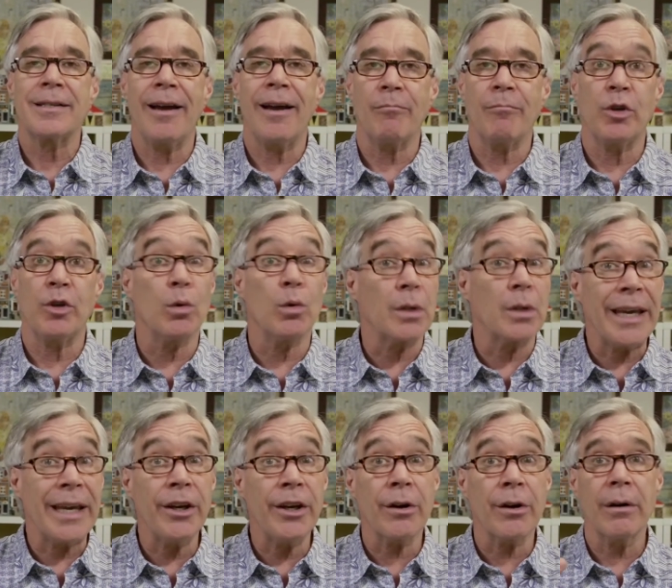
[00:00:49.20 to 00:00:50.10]
Let's have them do
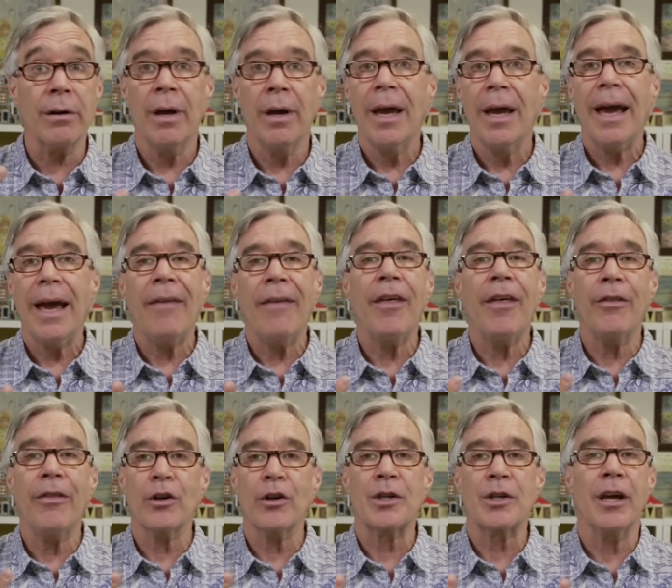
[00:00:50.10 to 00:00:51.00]
later. And
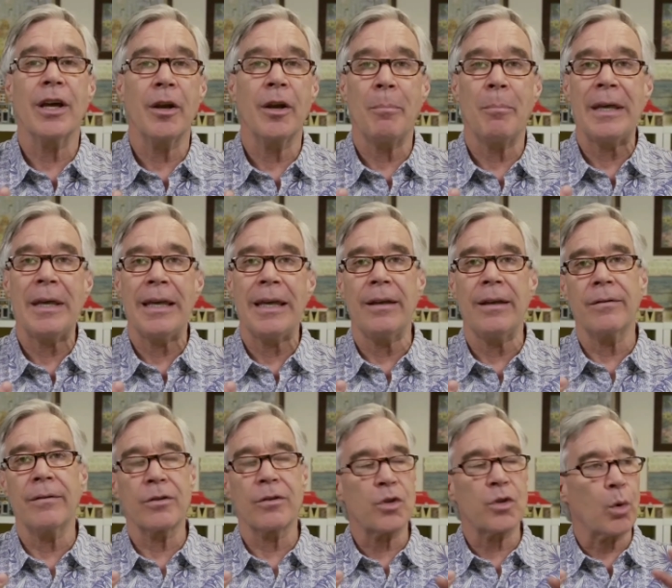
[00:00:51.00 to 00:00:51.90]
then there's going to
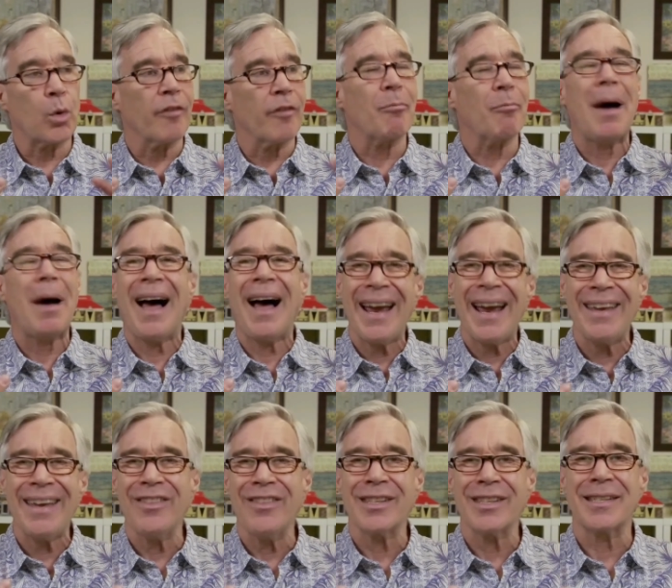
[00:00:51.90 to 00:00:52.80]
be sort of
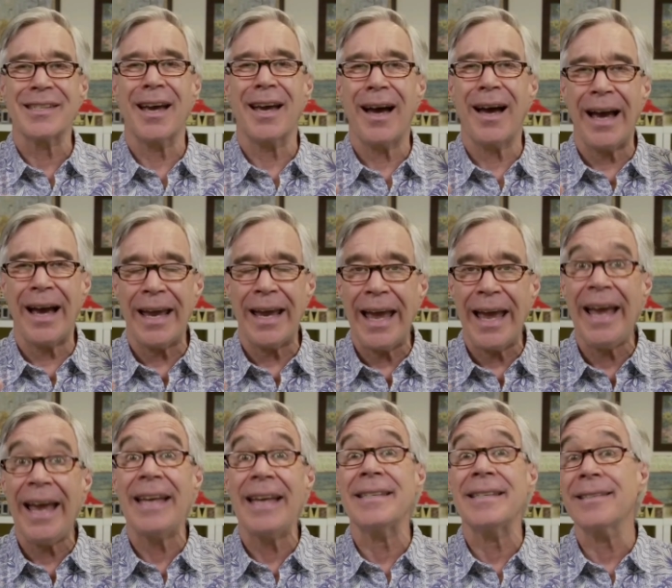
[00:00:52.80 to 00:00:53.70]
pie in the sky.
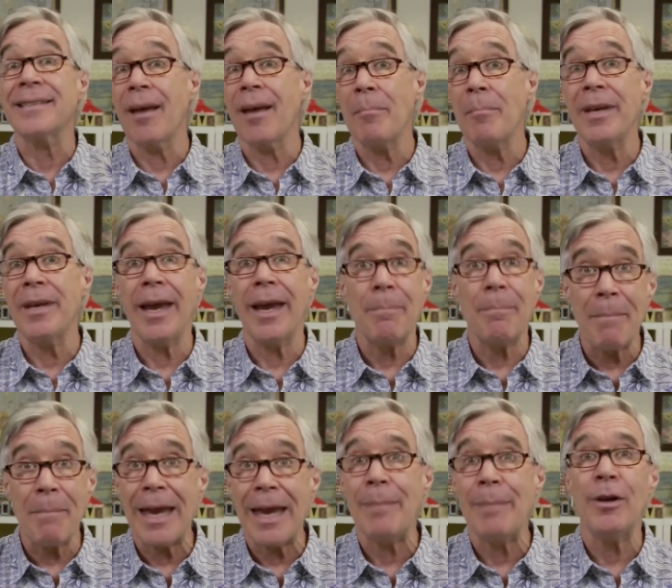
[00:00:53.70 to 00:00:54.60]
Hey, someday
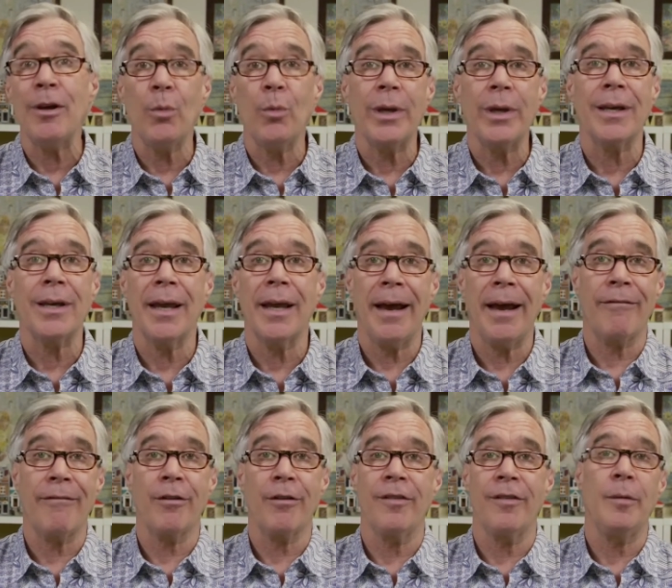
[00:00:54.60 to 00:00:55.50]
maybe we can
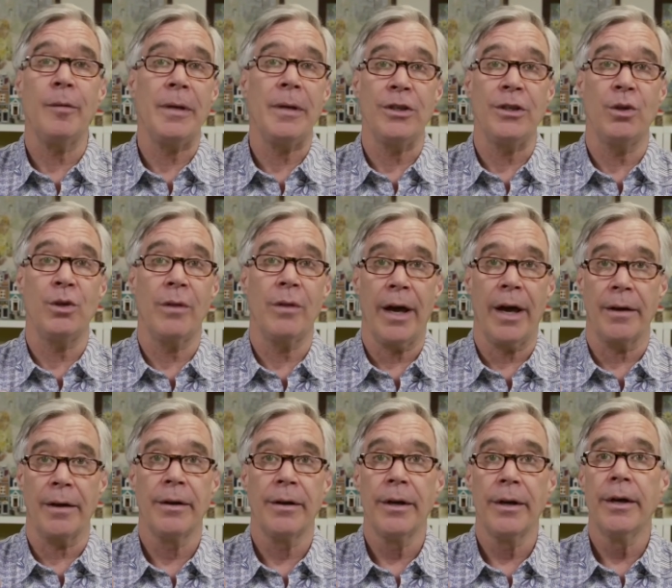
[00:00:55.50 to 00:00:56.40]
have the VP do
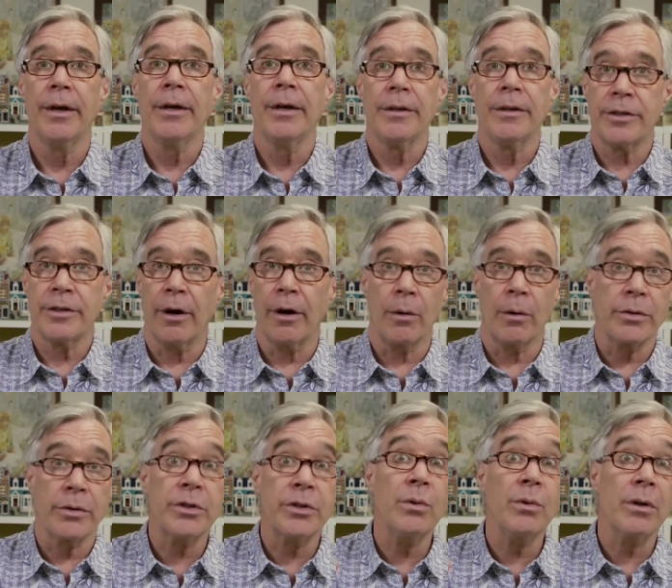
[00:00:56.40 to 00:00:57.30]
that.
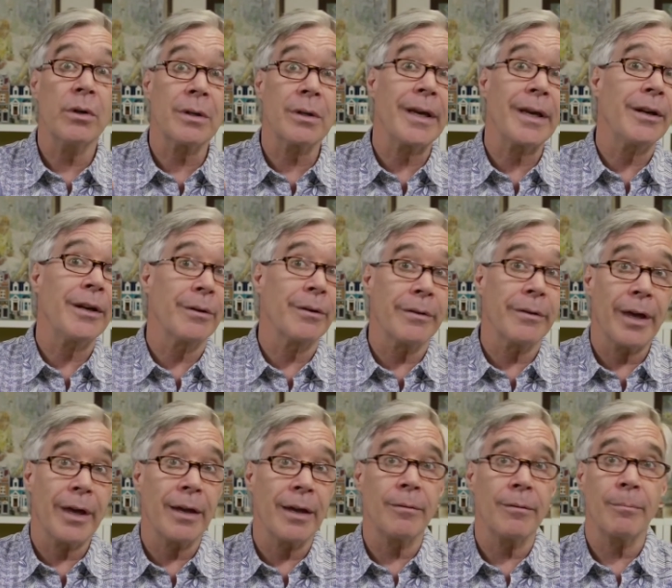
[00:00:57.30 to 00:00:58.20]
So sooner, or later,
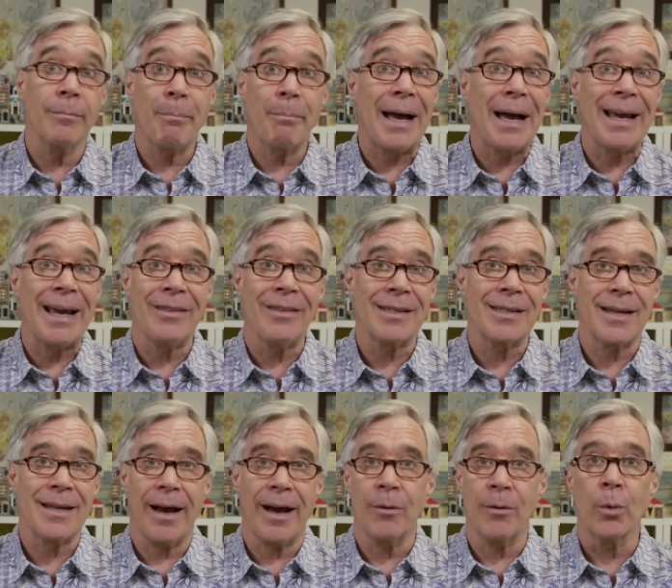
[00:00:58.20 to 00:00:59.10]
and then pie in
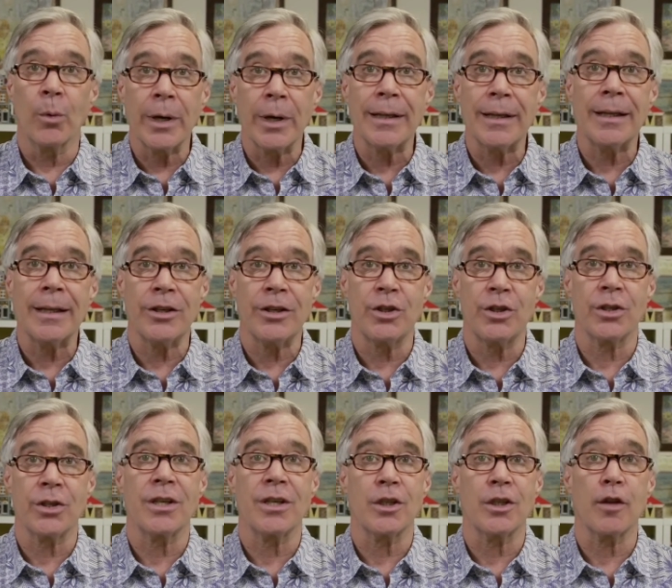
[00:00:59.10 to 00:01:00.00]
the sky. Really, it's
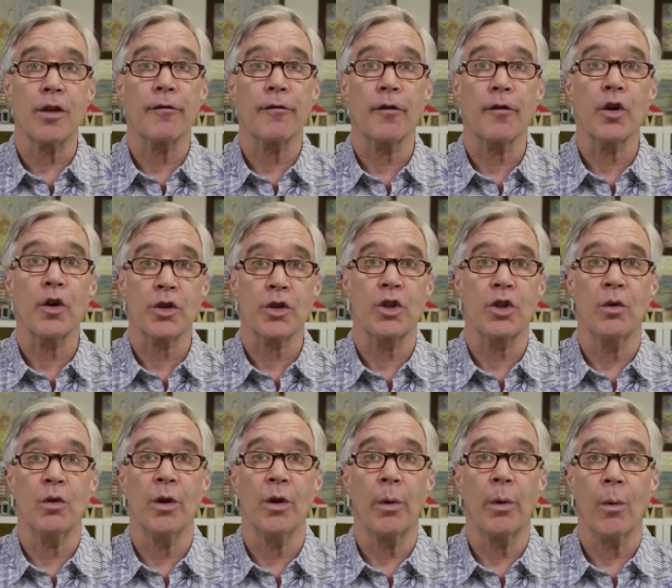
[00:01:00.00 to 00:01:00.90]
just it's the first
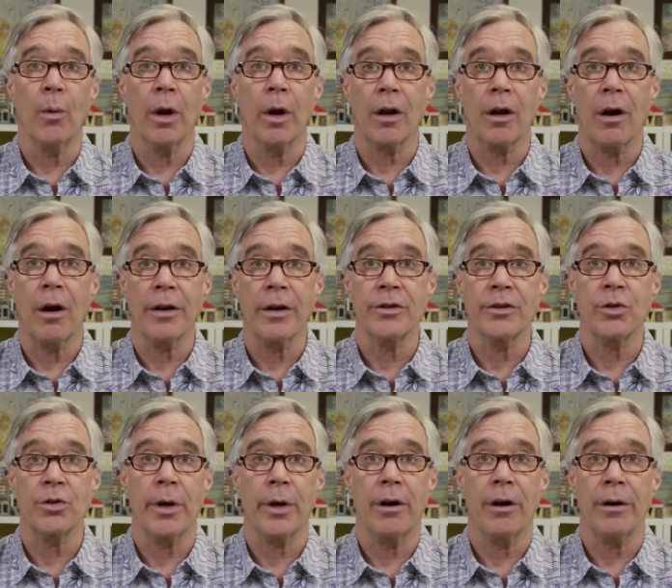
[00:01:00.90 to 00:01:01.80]
two that we want to
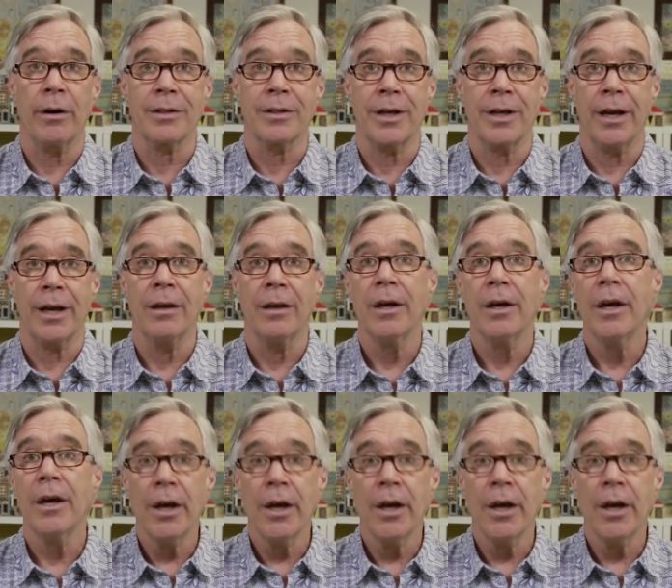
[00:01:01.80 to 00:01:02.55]
concentrate on today.